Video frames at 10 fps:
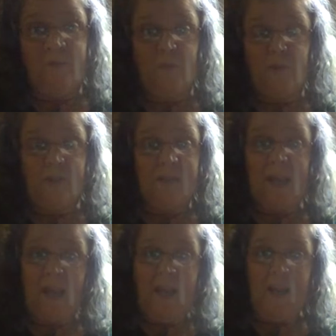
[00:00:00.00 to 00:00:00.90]
a version that,
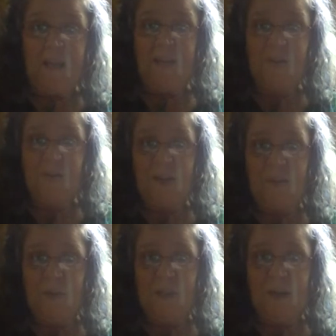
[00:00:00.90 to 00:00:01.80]
hey, I can do
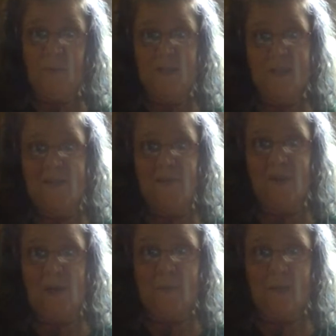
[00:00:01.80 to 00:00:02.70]
that one. That one's not so
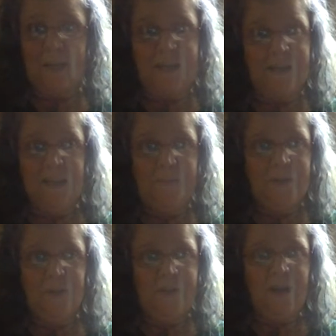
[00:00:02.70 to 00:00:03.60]
complicated. Let me
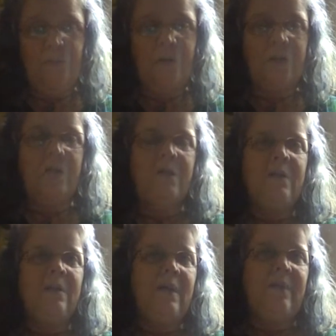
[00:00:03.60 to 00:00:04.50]
do that one.
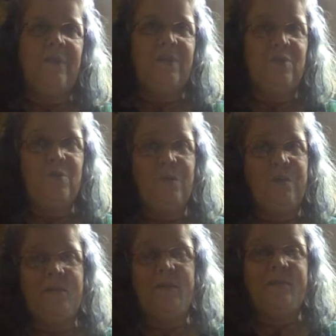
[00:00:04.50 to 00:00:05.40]
And then you
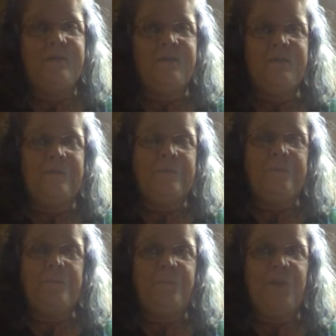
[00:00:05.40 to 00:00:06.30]
can
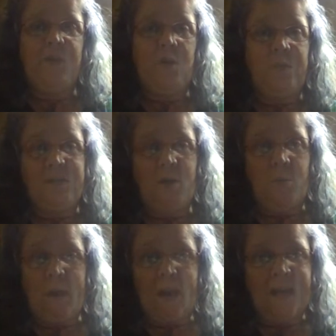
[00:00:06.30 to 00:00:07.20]
you can always go
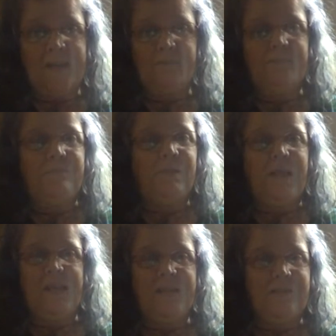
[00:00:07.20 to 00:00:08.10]
back,
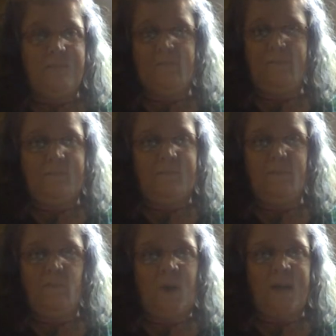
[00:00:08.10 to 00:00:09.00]
play it,
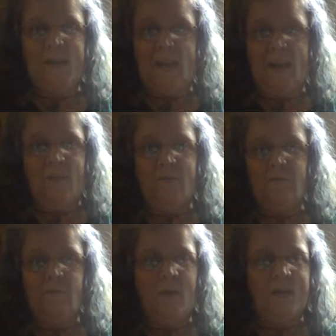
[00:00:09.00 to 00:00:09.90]
write it down,
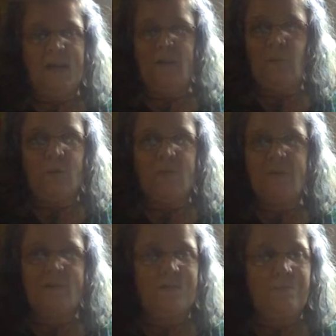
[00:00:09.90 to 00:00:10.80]
write down the
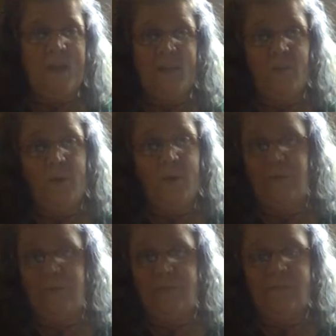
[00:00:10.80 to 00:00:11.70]
words, make your
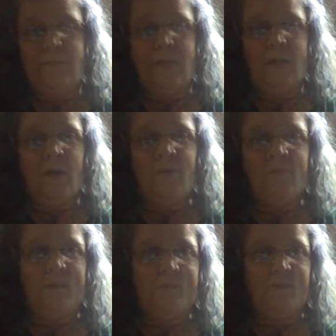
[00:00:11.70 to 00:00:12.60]
own you know,
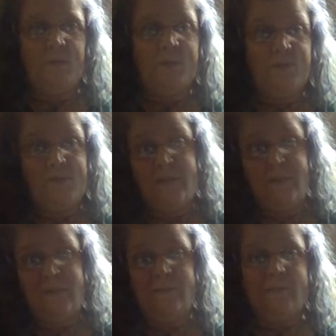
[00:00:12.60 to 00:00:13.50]
if you're interested.